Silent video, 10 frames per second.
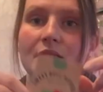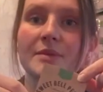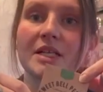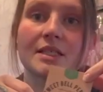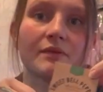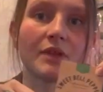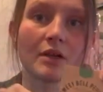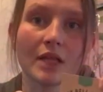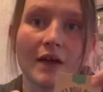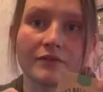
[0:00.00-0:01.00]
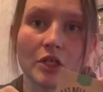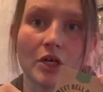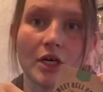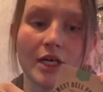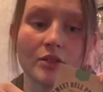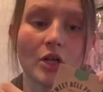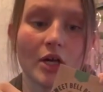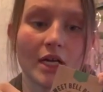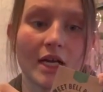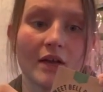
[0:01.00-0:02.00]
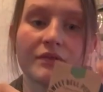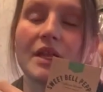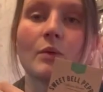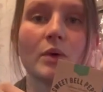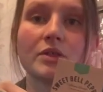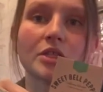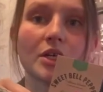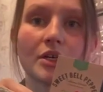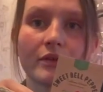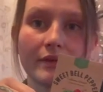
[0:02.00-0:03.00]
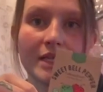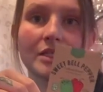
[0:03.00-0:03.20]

because if they're left on long enough, they will turn a red